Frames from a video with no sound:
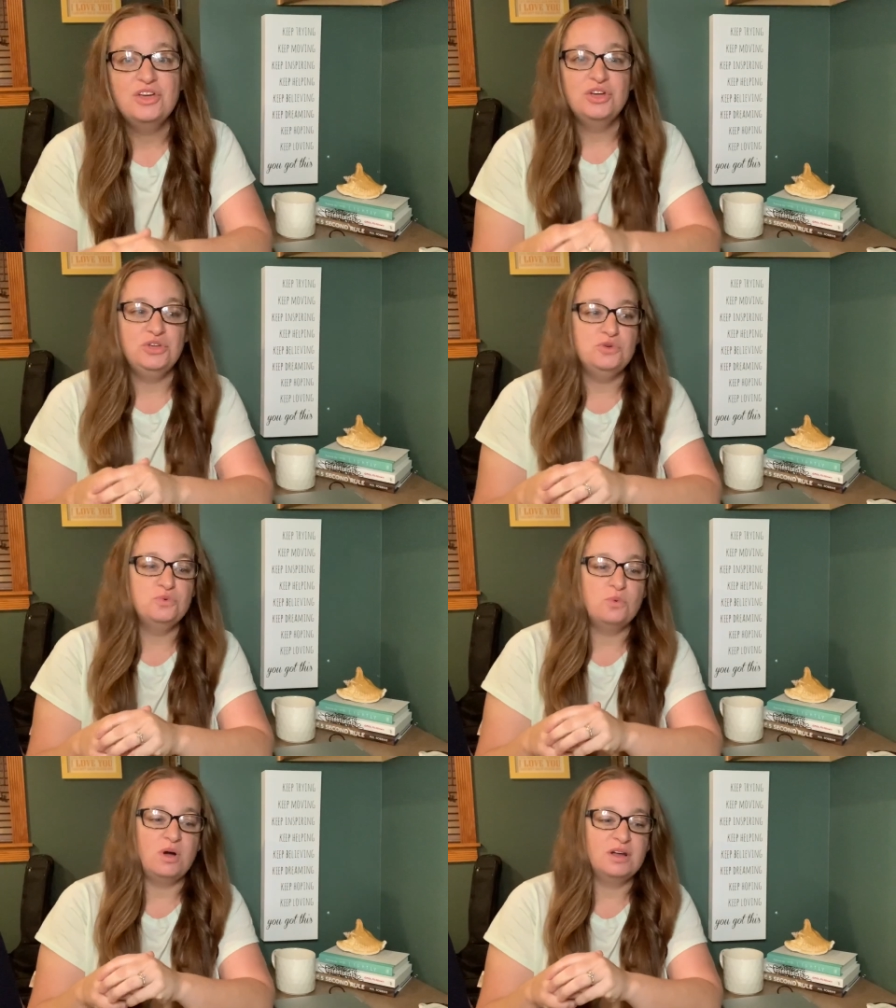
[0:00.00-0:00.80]
you
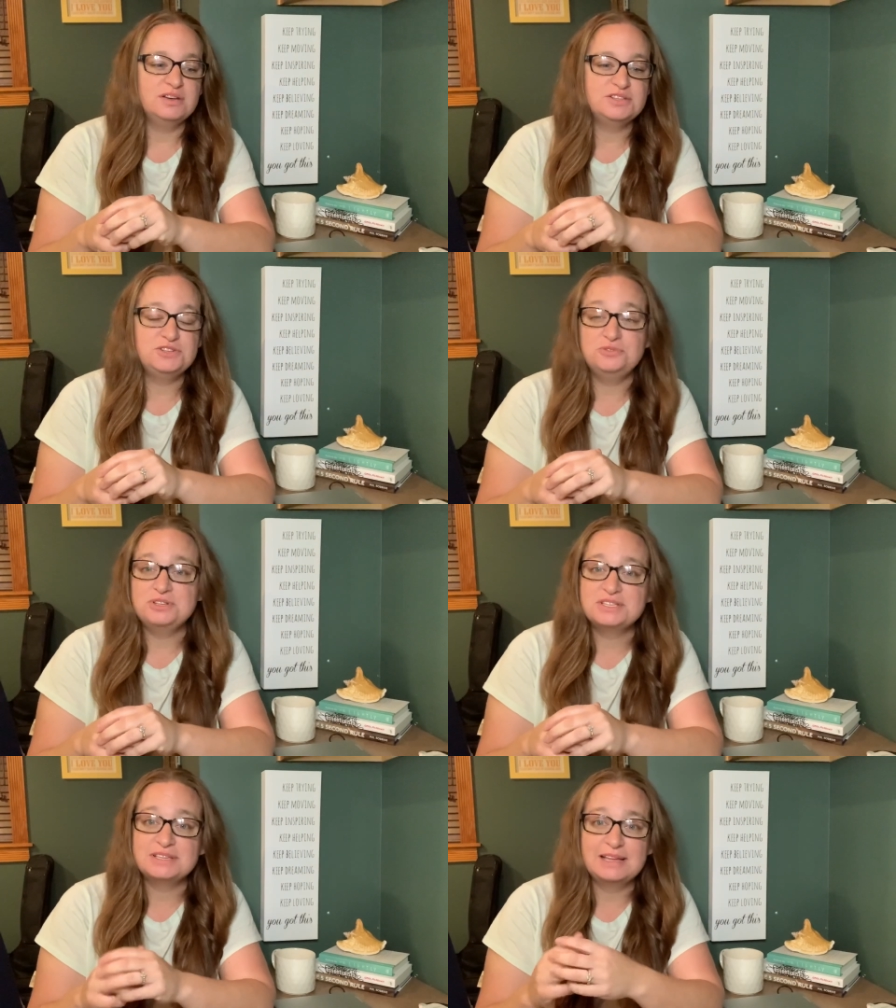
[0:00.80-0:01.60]
want to
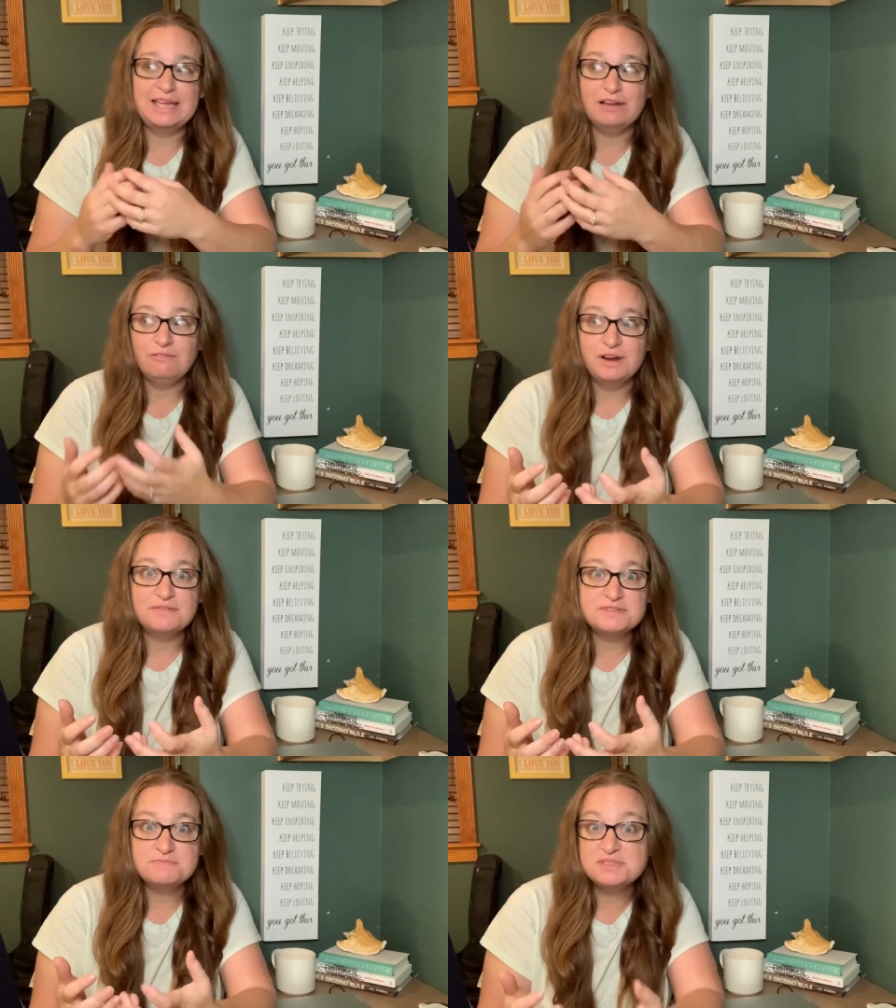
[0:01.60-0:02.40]
just get rid of
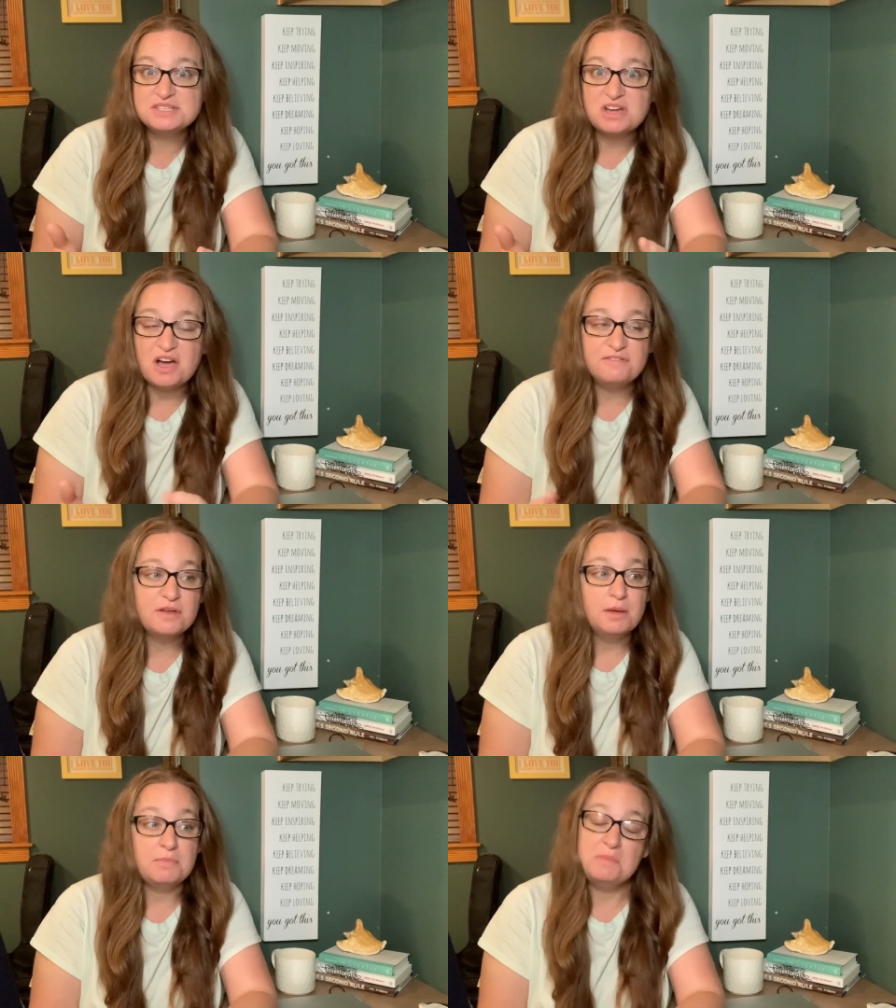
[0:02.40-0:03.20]
some stuff,
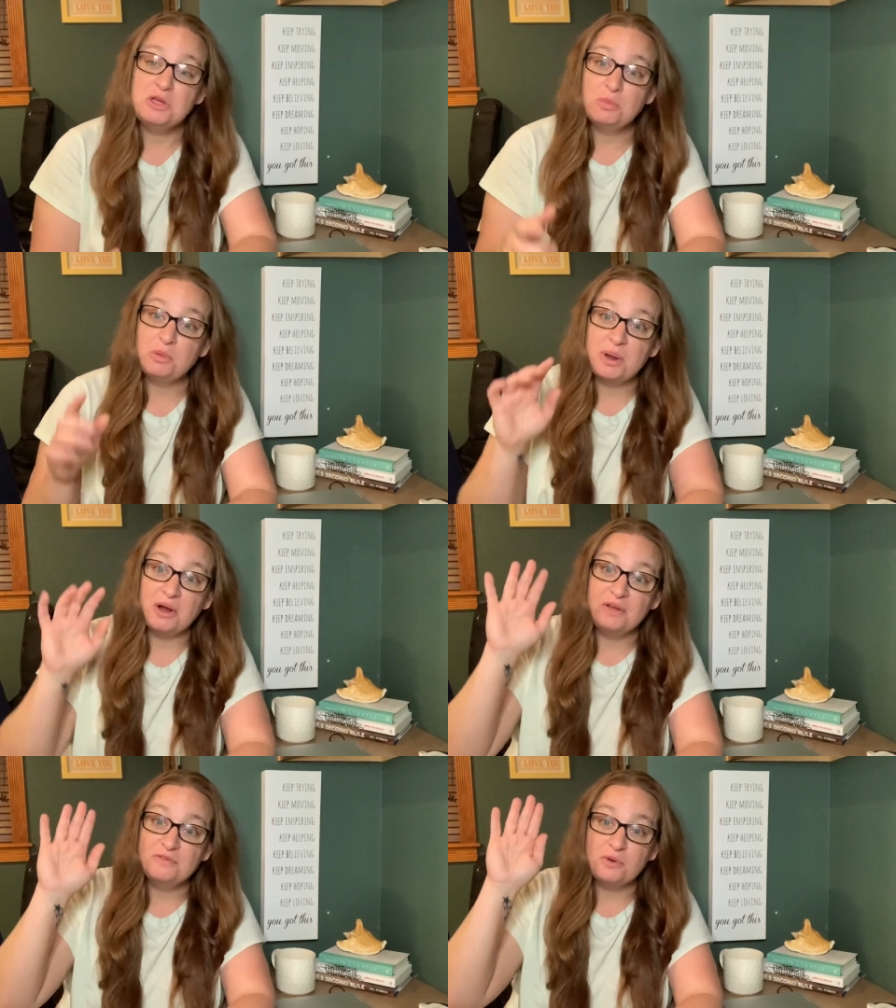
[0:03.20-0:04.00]
maybe you're
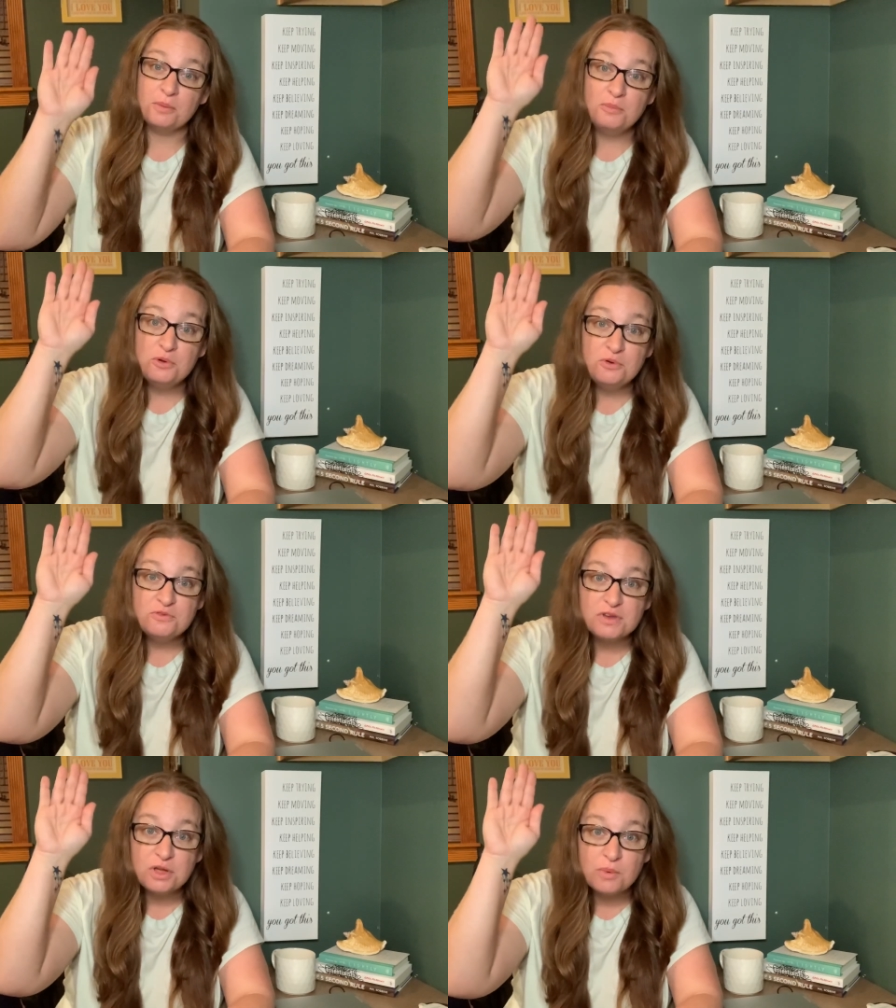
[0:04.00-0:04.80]
preparing for a move
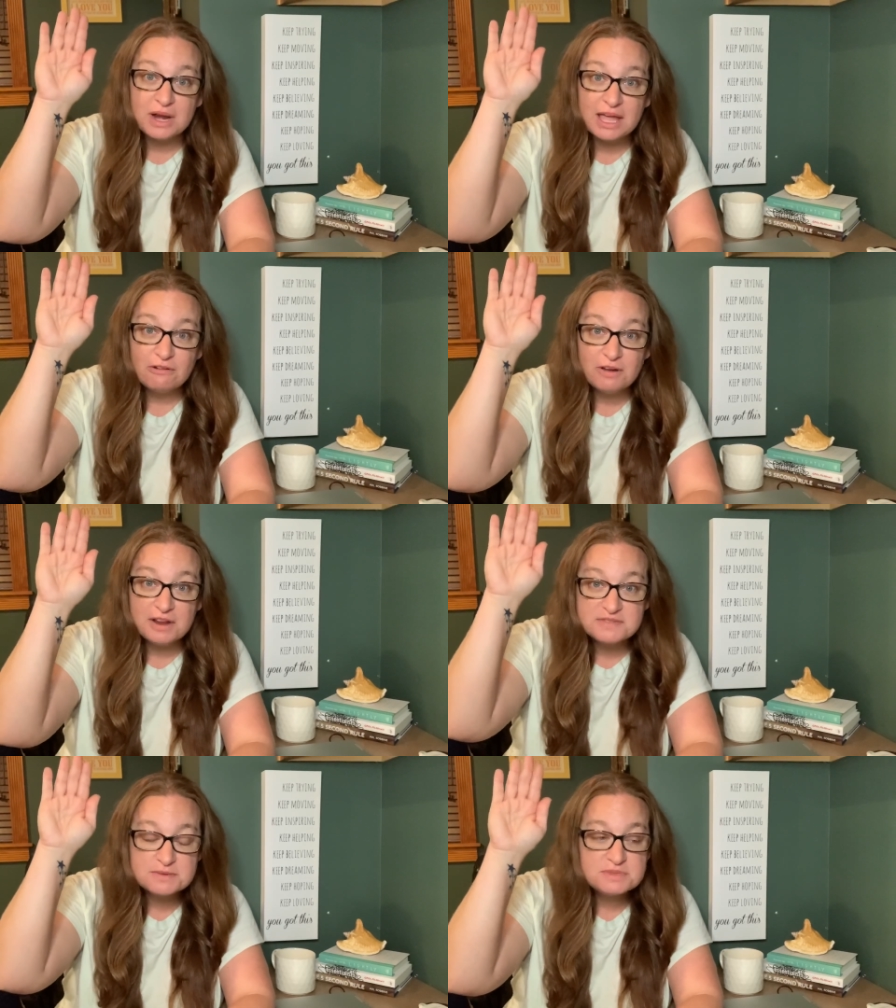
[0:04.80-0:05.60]
and you want to get rid
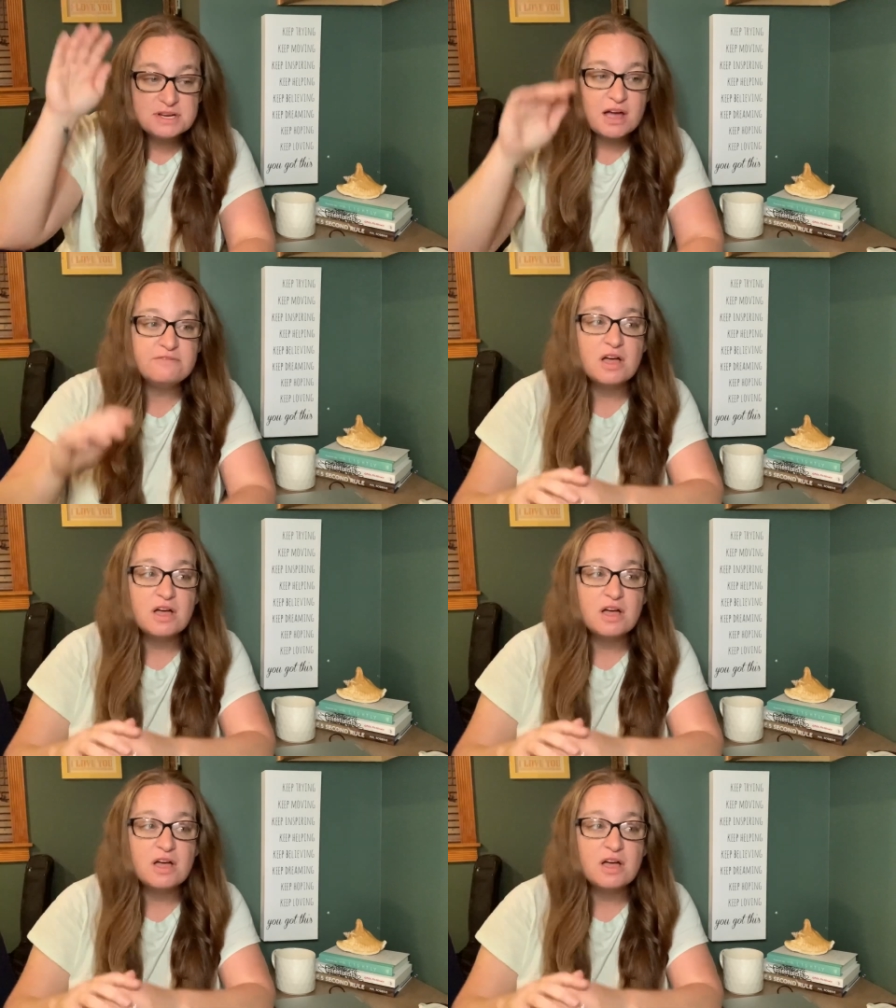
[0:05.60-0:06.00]
of some stuff,